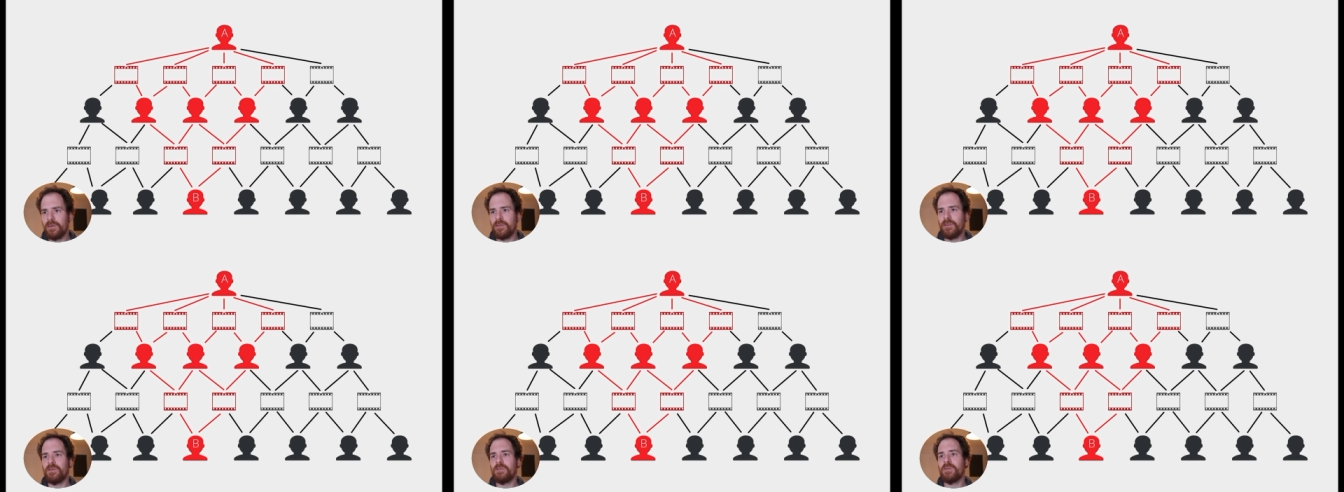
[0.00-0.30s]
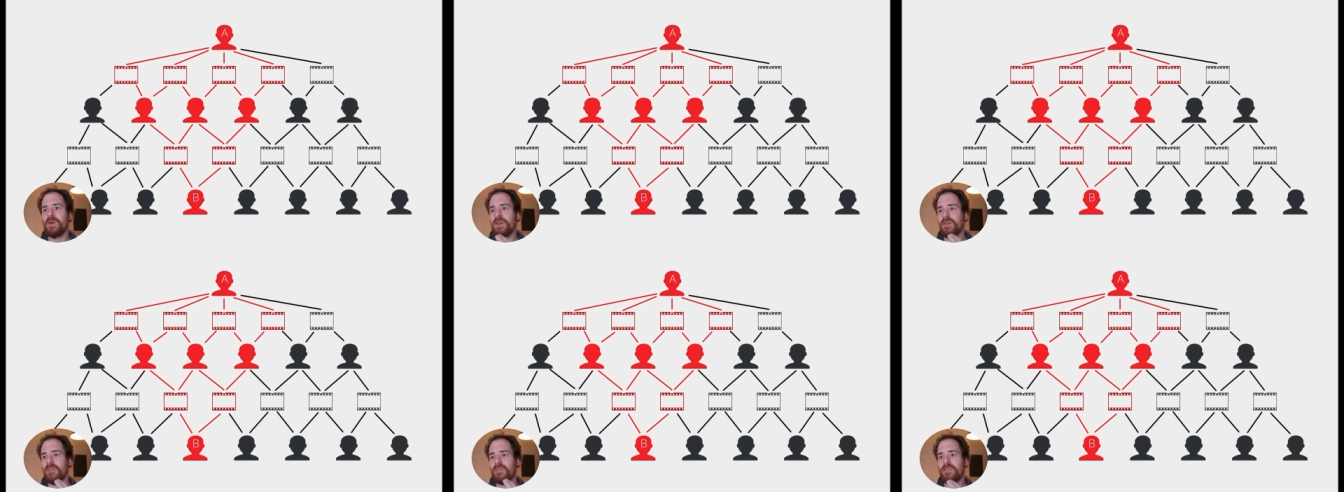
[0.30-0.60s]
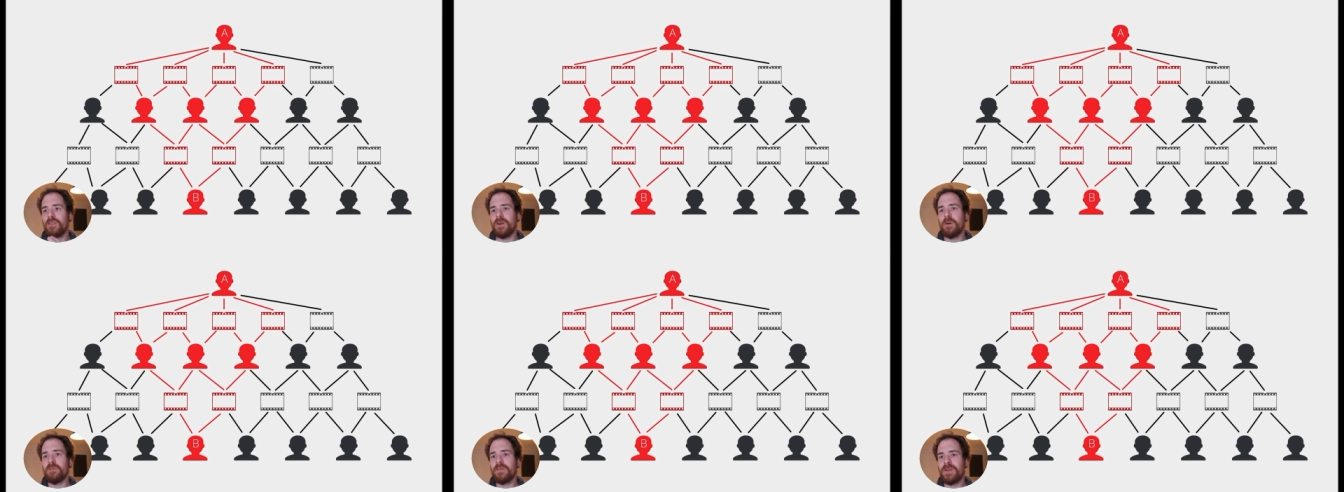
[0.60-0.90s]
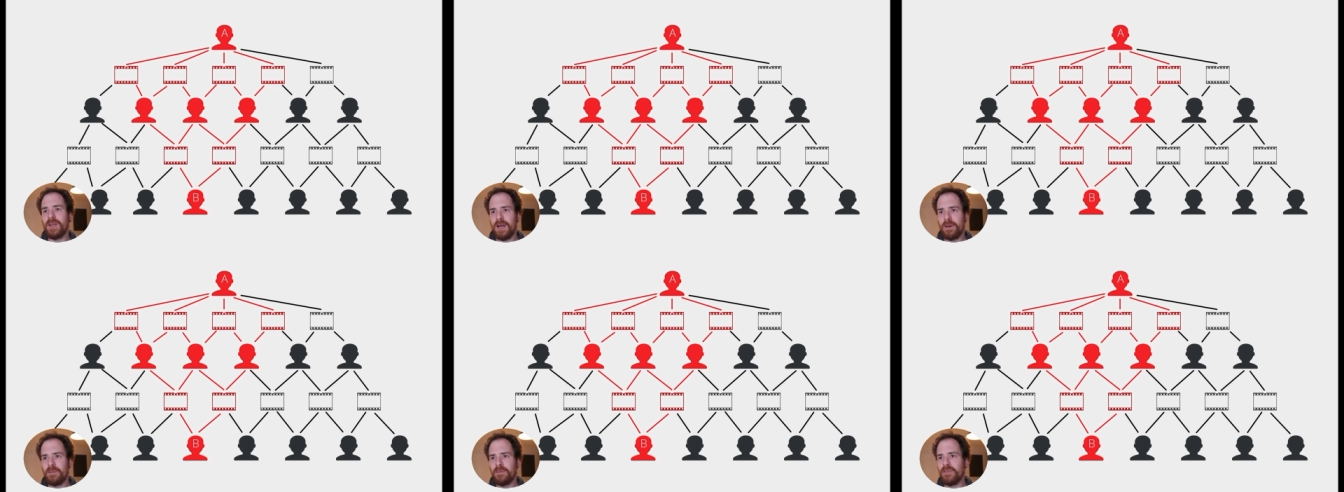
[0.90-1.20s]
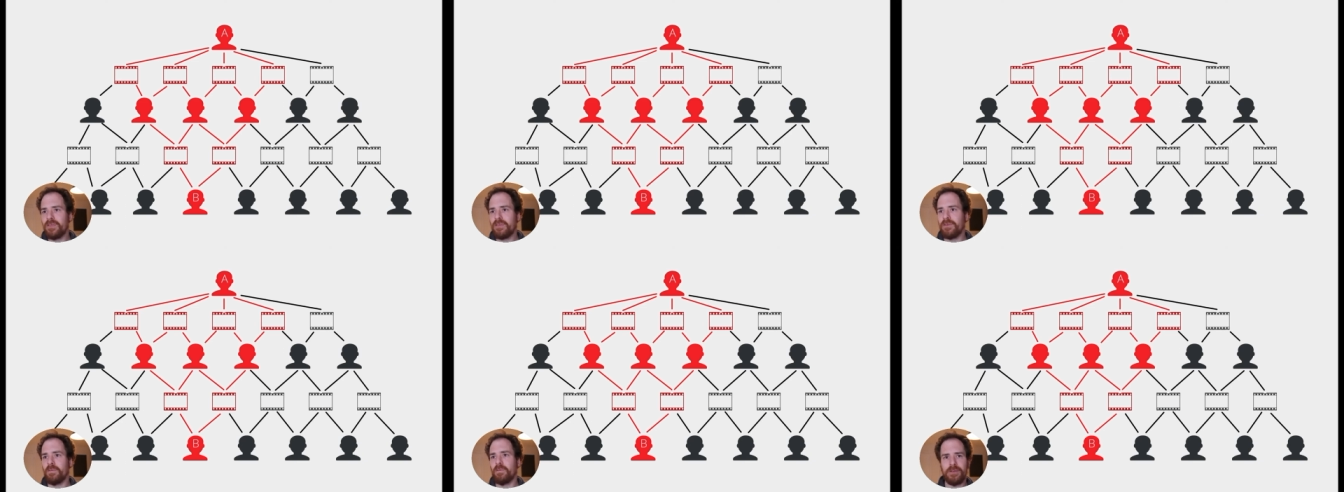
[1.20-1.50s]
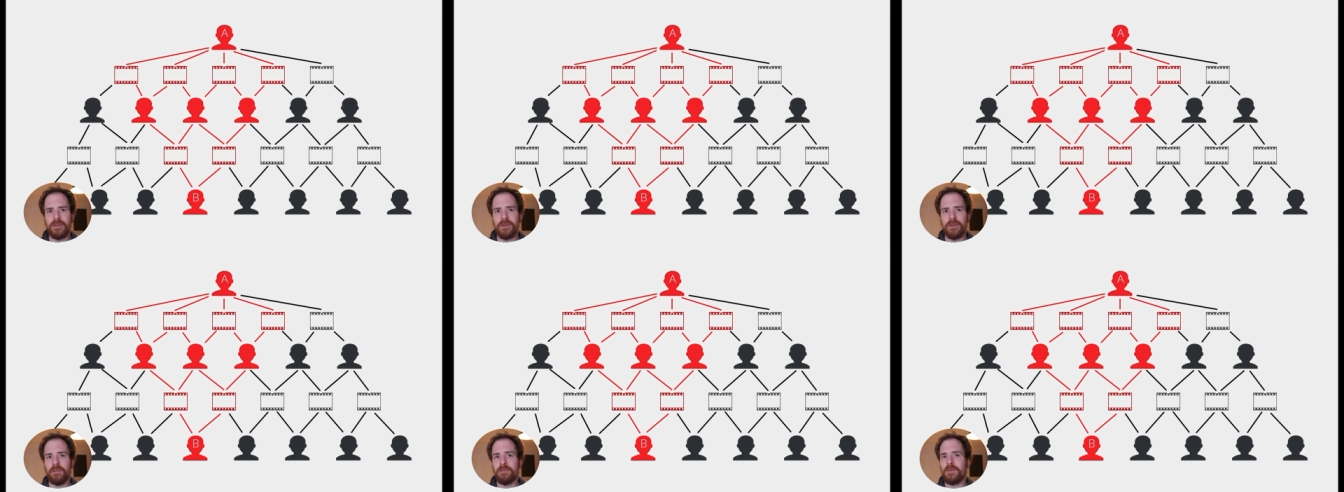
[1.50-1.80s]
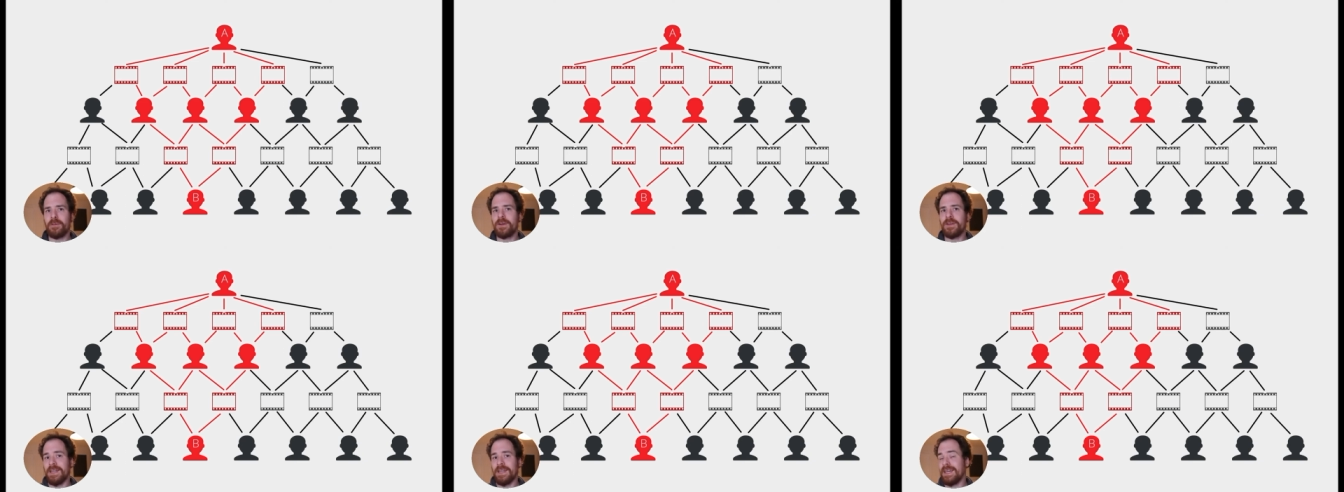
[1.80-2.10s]
just because sometimes
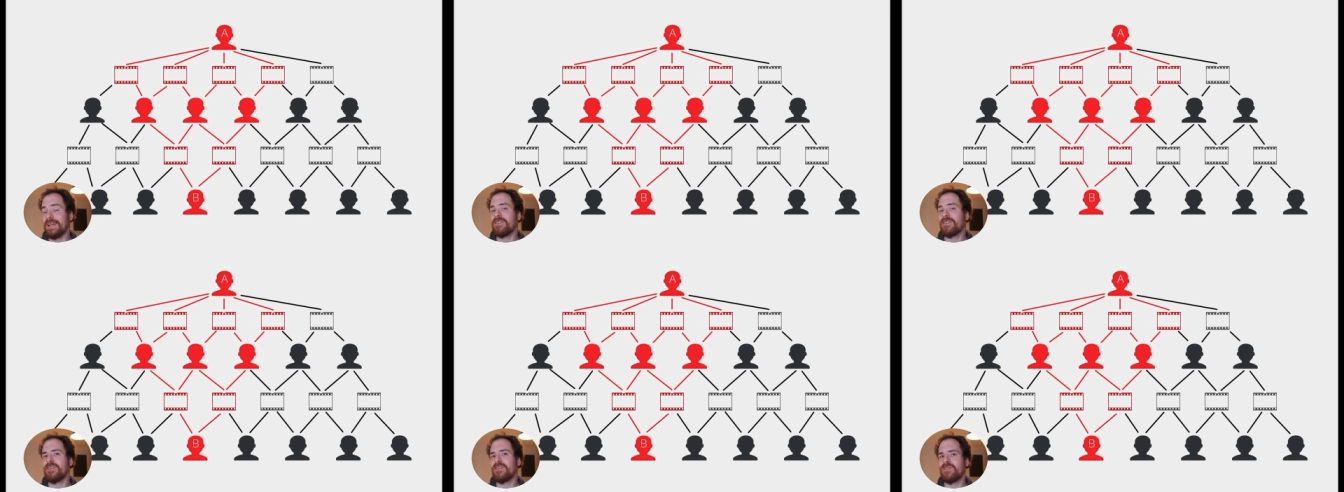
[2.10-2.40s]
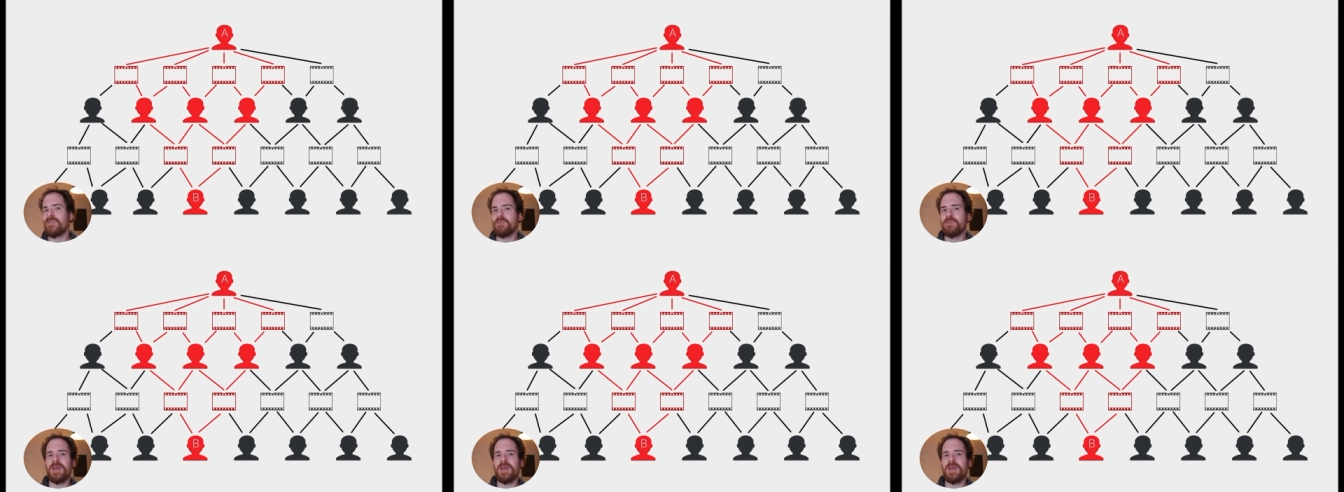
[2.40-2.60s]
some connections